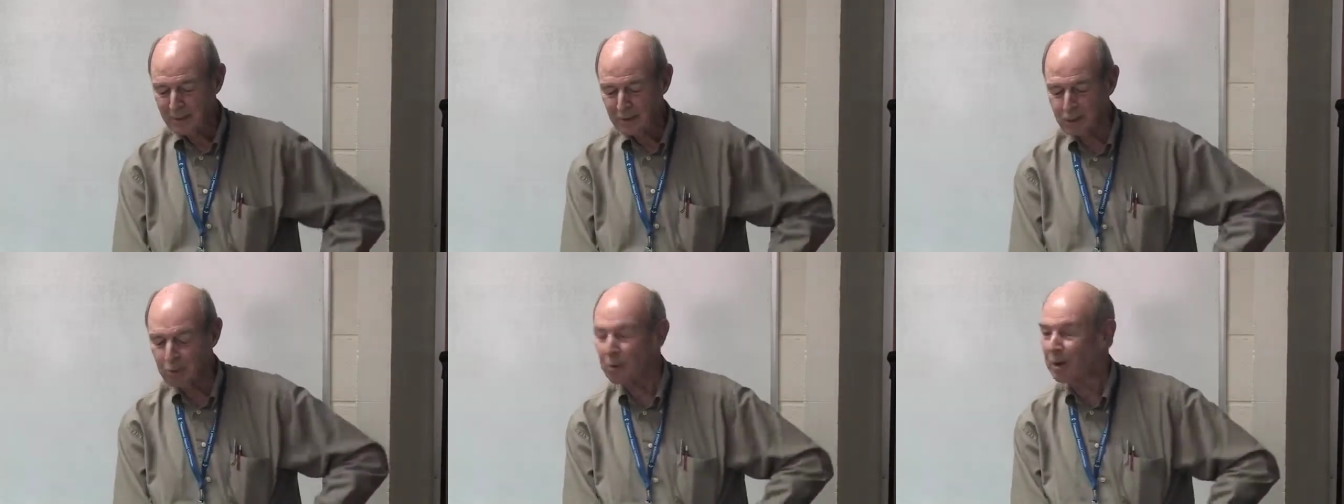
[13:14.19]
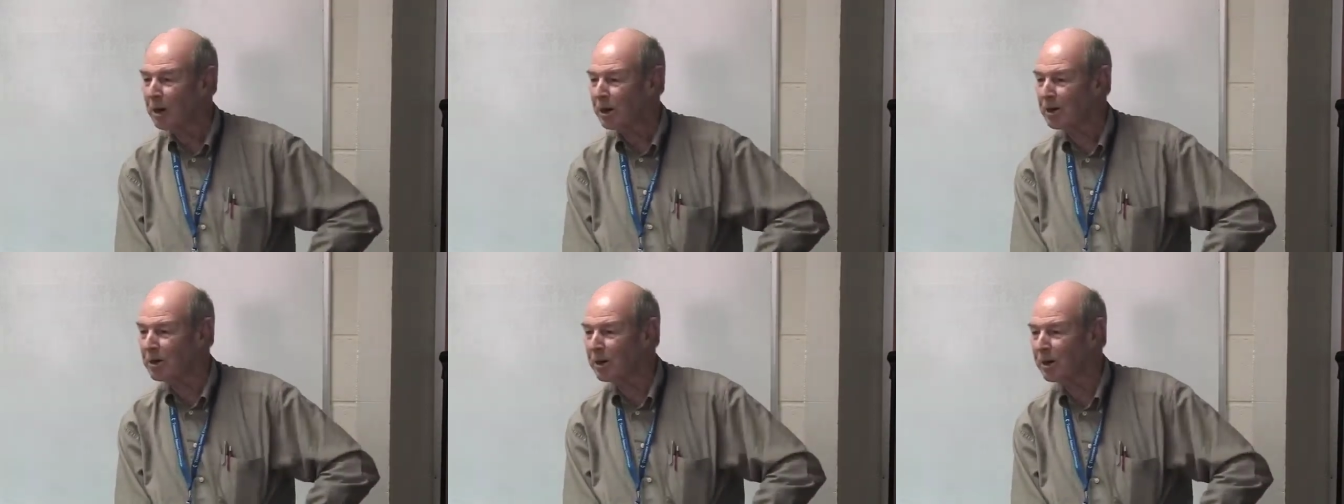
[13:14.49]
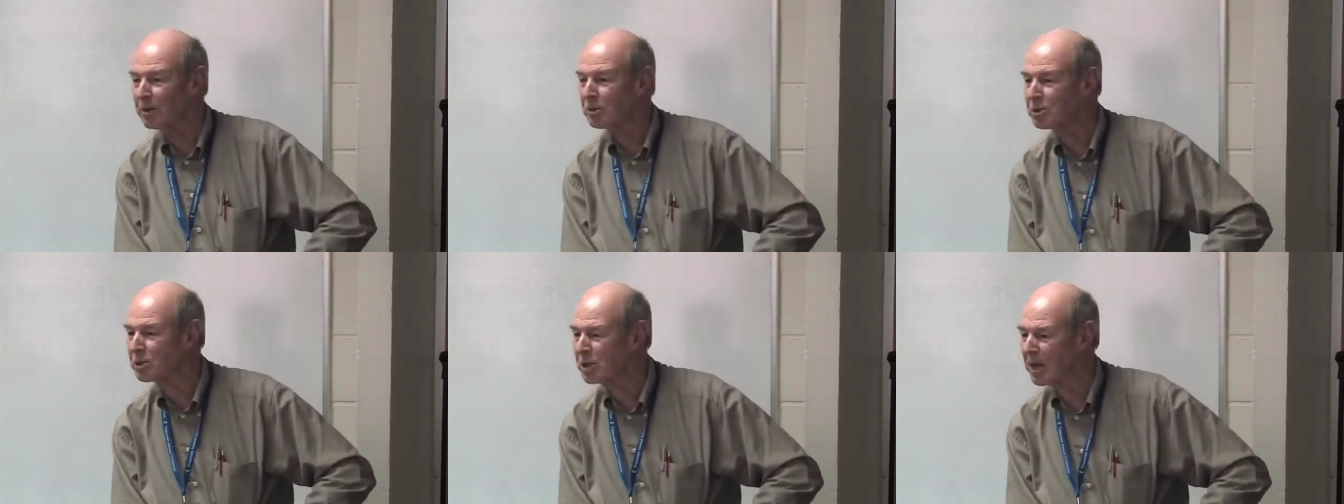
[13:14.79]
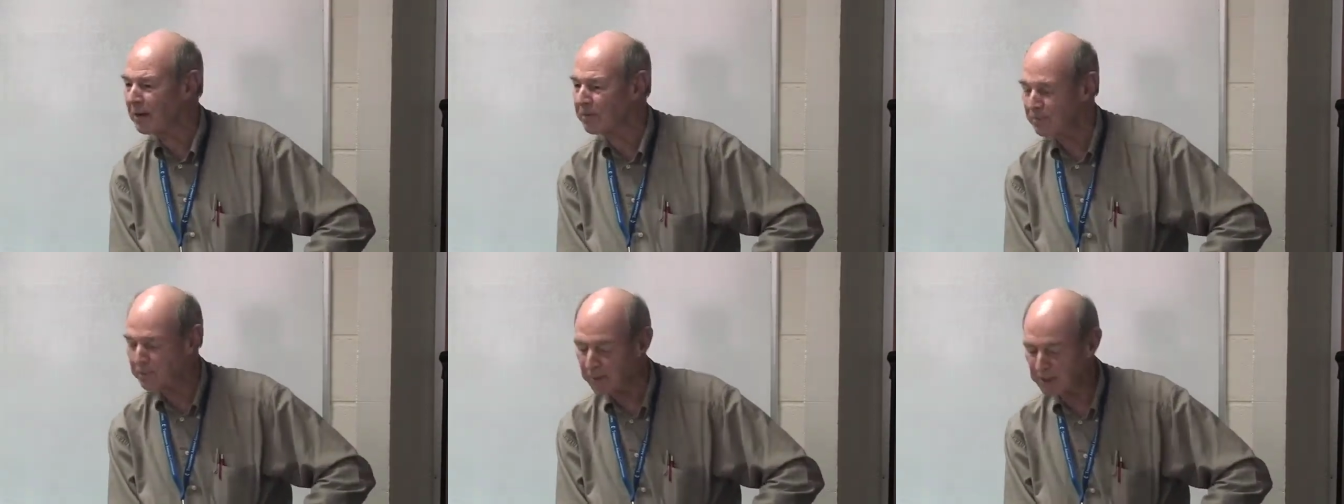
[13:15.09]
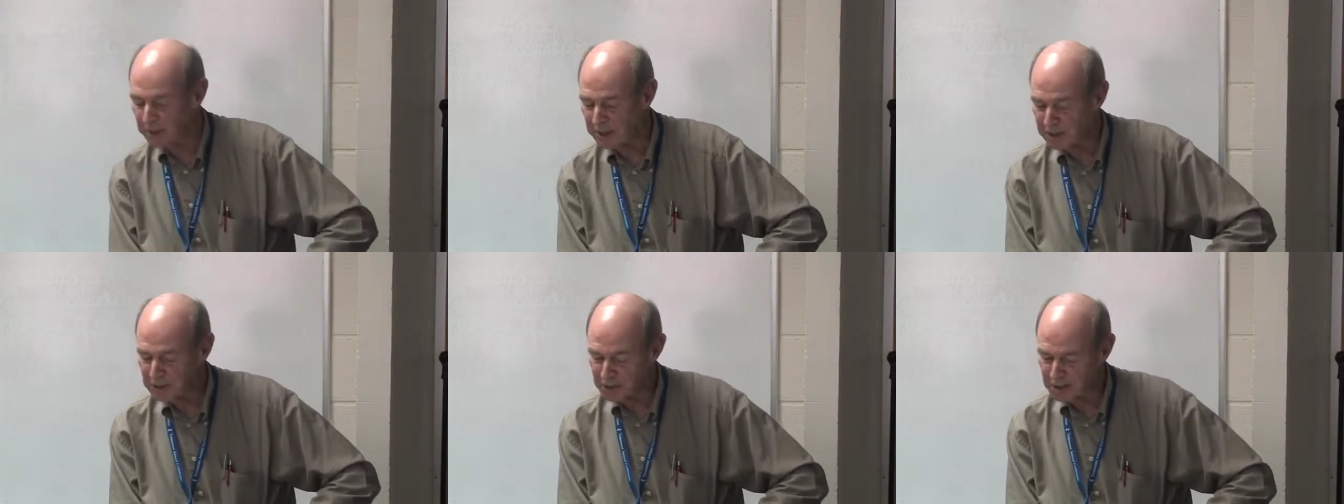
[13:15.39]
To our ears, that
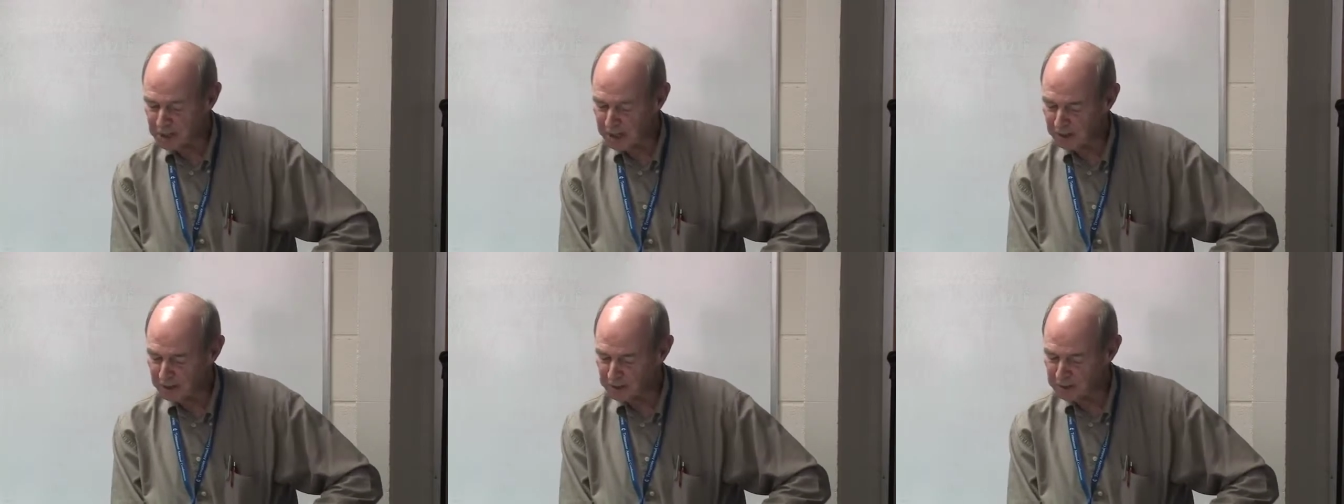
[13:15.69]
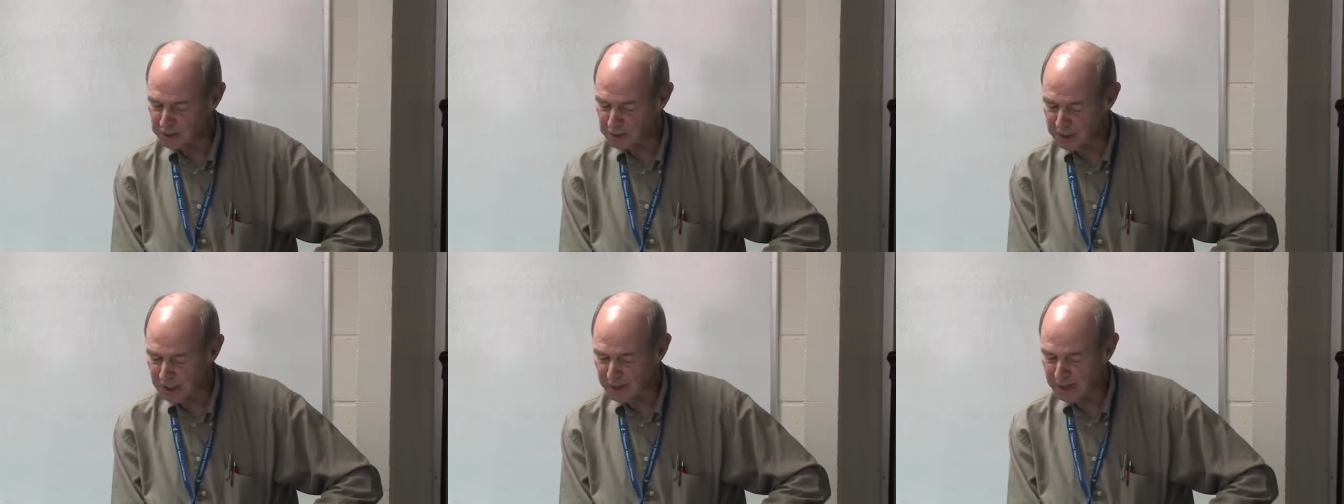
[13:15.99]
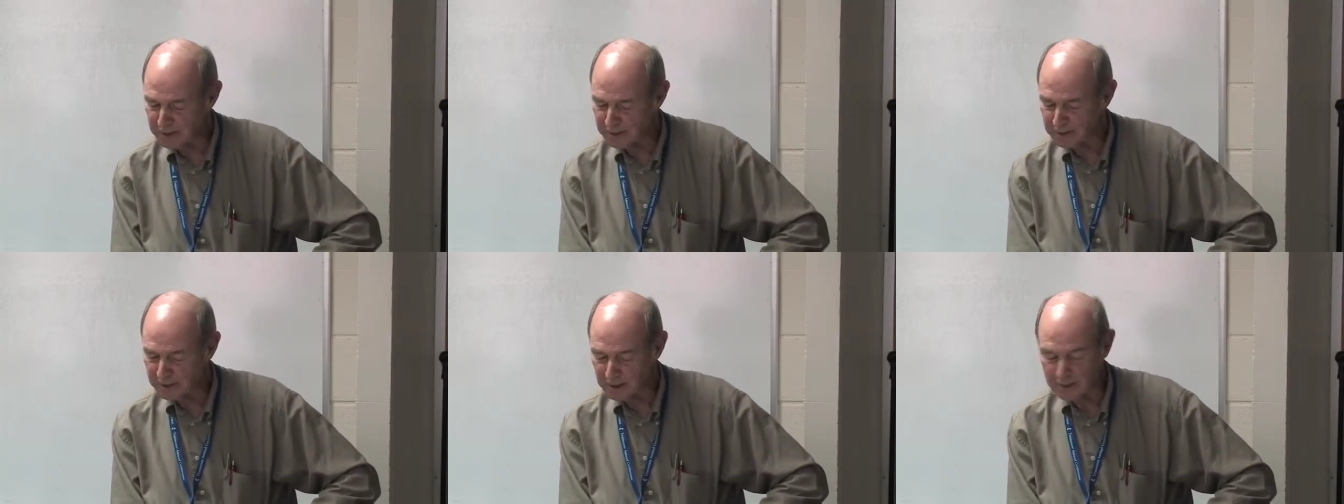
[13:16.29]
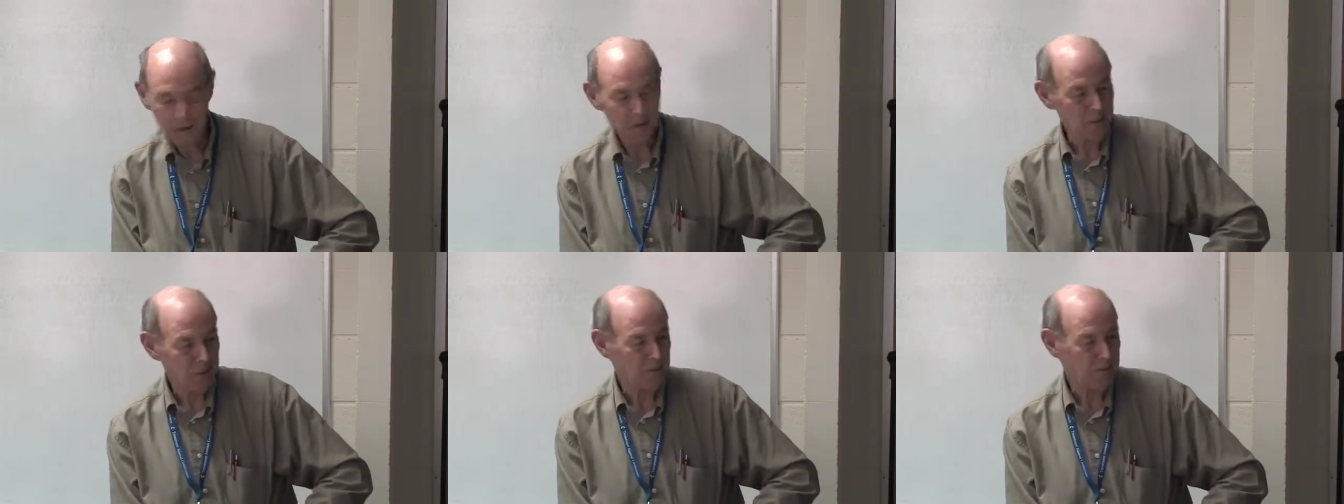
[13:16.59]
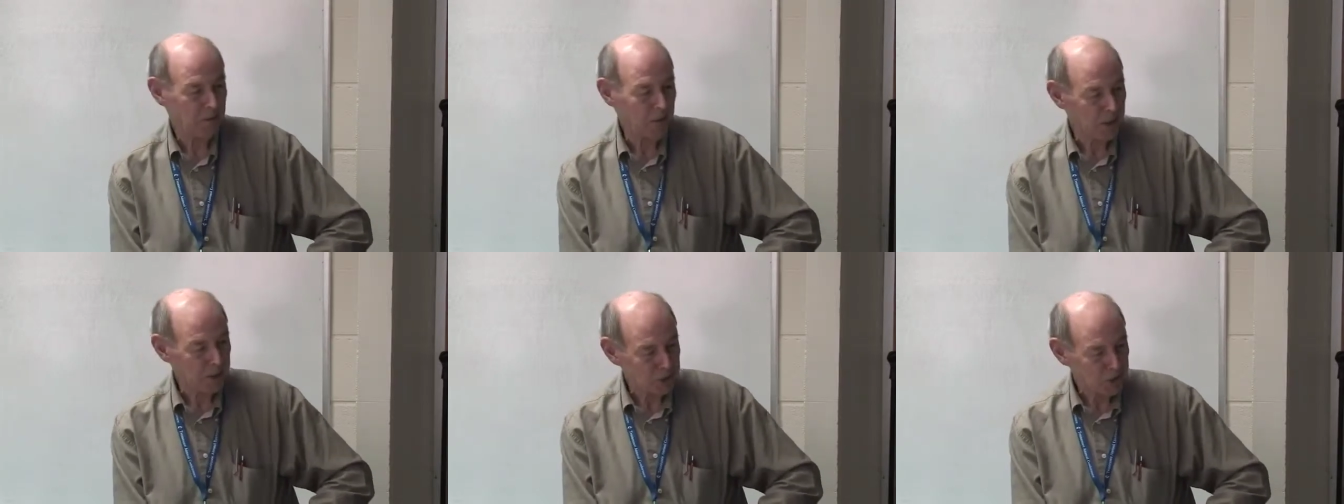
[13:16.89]
phrase sounds like a little
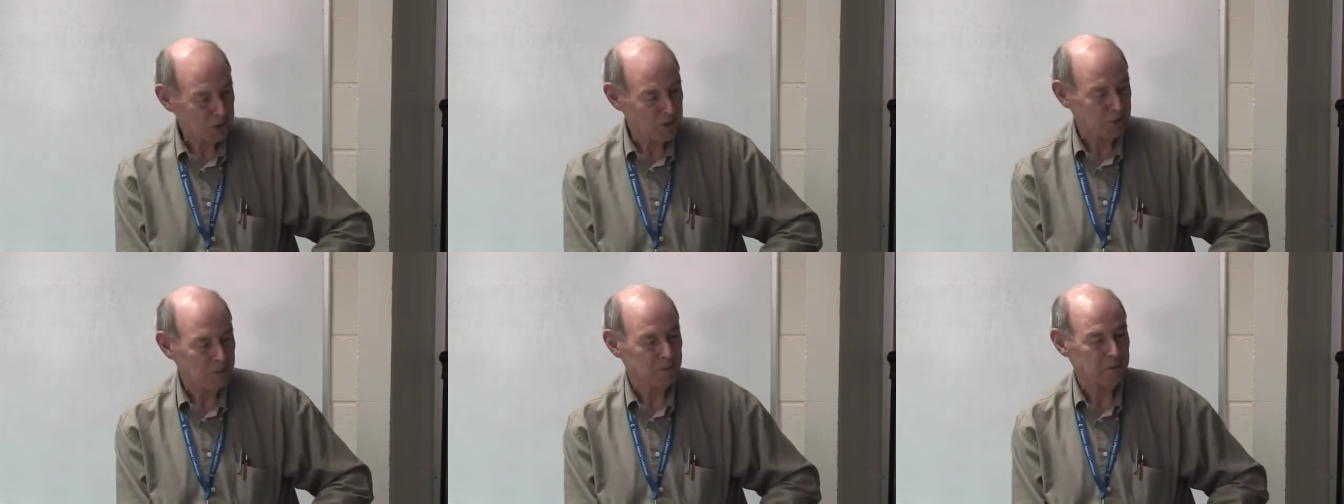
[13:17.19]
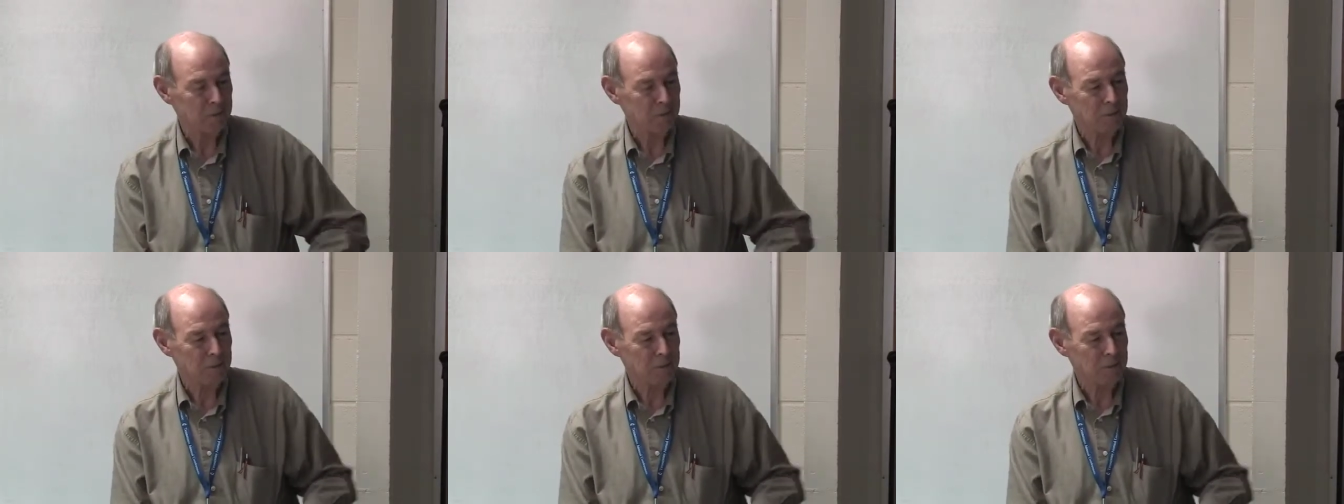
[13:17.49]
advice to,